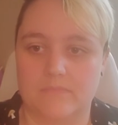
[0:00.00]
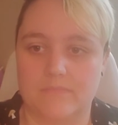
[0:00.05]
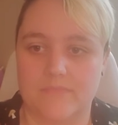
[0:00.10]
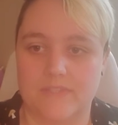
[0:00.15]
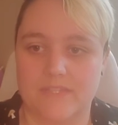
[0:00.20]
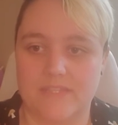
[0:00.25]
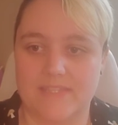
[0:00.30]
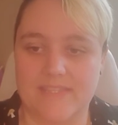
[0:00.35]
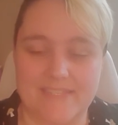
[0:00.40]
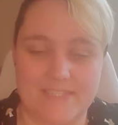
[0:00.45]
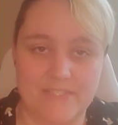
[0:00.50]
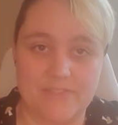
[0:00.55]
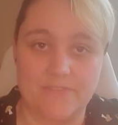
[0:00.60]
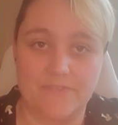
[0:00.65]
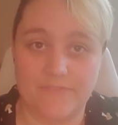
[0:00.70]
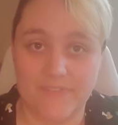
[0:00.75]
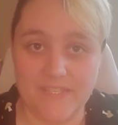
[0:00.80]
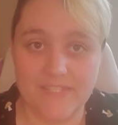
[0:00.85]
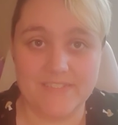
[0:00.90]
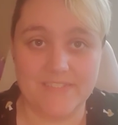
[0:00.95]
this
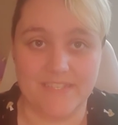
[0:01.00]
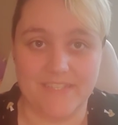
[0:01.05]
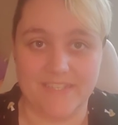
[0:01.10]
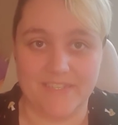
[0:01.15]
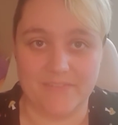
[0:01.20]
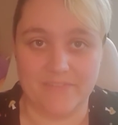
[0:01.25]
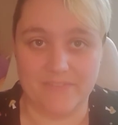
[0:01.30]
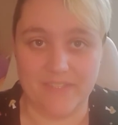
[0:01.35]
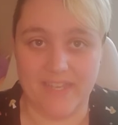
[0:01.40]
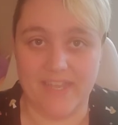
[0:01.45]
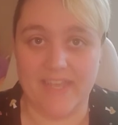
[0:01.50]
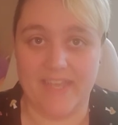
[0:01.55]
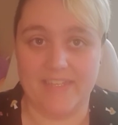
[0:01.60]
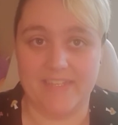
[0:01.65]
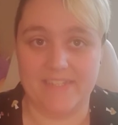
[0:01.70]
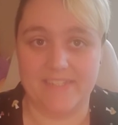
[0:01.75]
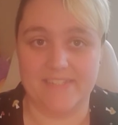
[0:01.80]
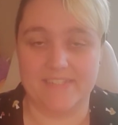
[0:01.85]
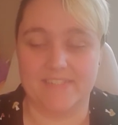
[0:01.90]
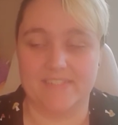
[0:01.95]
feeling of
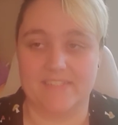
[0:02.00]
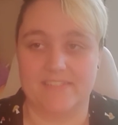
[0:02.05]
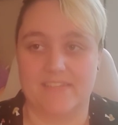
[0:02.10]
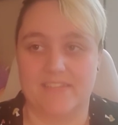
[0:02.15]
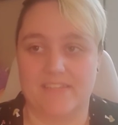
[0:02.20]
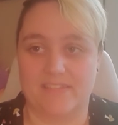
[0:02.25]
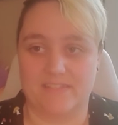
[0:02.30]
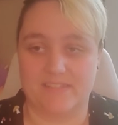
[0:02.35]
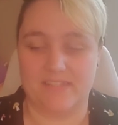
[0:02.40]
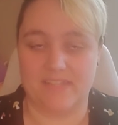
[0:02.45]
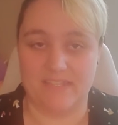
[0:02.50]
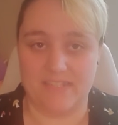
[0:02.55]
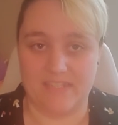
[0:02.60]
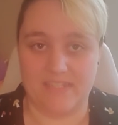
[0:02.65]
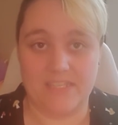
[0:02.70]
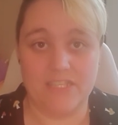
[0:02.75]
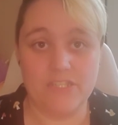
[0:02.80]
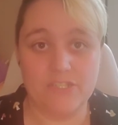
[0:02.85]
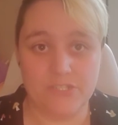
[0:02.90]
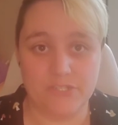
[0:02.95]
lightheadedness and
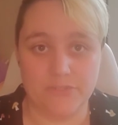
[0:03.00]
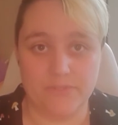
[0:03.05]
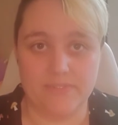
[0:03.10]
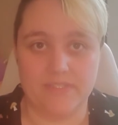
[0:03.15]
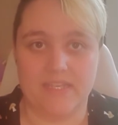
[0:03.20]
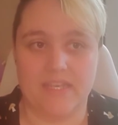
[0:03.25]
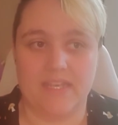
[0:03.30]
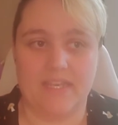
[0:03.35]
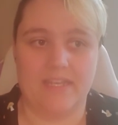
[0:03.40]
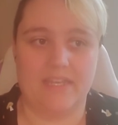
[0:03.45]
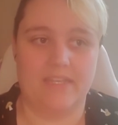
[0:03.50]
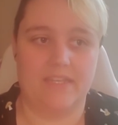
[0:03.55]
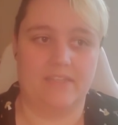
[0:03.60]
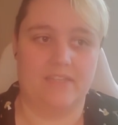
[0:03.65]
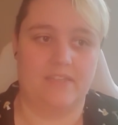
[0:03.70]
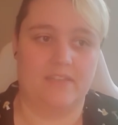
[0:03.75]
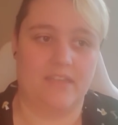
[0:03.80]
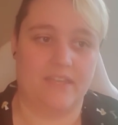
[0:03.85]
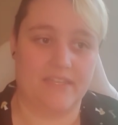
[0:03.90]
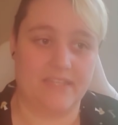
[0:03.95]
any issues,
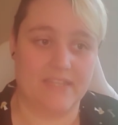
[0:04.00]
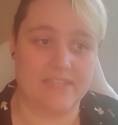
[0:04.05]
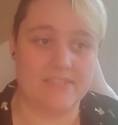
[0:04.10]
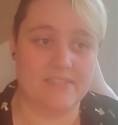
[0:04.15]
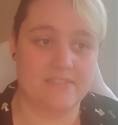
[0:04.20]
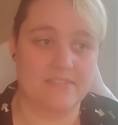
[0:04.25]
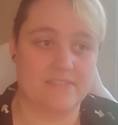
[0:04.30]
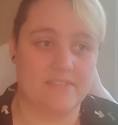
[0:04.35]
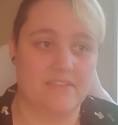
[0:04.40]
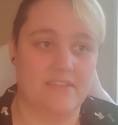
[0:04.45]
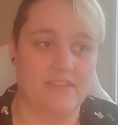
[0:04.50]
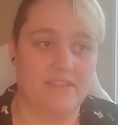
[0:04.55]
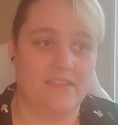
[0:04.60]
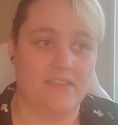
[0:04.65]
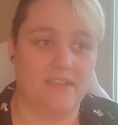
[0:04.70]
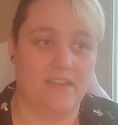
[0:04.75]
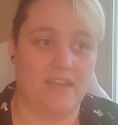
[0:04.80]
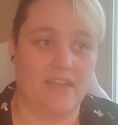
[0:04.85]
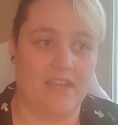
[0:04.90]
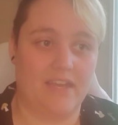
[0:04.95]
I guess
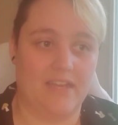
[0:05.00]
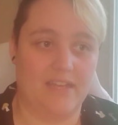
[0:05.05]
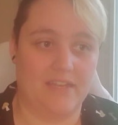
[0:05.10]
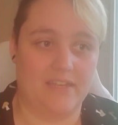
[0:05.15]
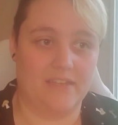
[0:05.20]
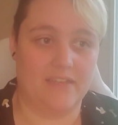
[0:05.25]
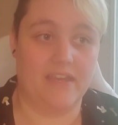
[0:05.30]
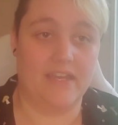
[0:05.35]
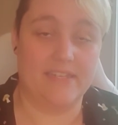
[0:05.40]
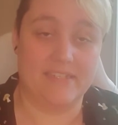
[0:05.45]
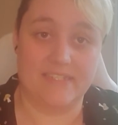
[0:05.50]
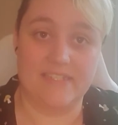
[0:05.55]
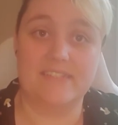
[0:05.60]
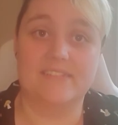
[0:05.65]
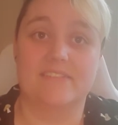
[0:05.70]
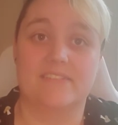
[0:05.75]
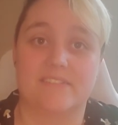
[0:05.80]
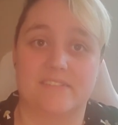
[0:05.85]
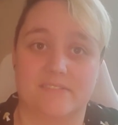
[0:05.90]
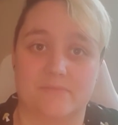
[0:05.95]
I
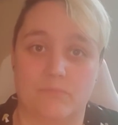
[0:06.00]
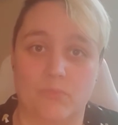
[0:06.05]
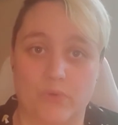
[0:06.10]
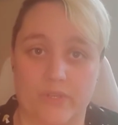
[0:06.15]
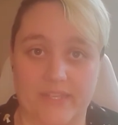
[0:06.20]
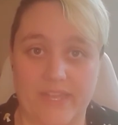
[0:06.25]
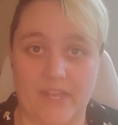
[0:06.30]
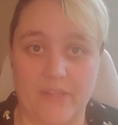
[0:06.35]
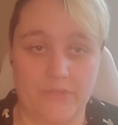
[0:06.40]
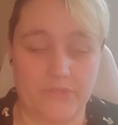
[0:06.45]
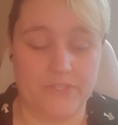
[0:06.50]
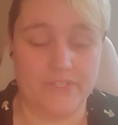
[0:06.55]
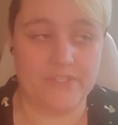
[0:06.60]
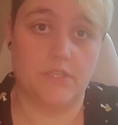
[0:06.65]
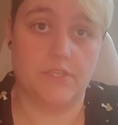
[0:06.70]
need more calories.